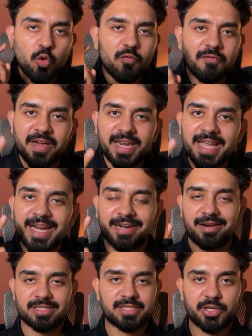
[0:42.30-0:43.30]
two very
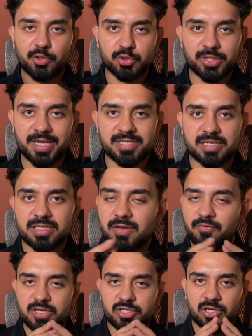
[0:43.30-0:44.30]
interesting use
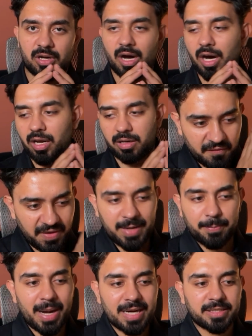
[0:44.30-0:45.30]
cases which are
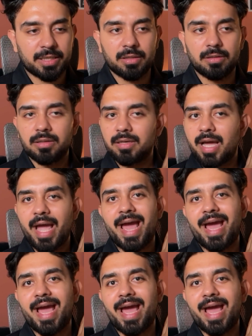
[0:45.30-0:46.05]
very practical